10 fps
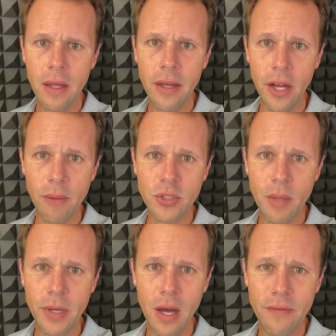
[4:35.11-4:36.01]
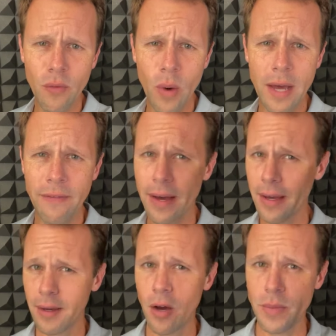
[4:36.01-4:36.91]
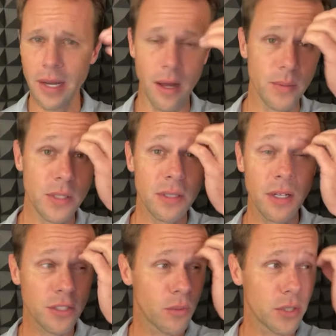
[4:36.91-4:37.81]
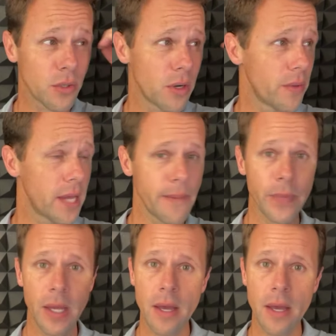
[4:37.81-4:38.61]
There you go, I'm jumping off of Wi-Fi. Hope that helps. I'm not sure what's going on with that.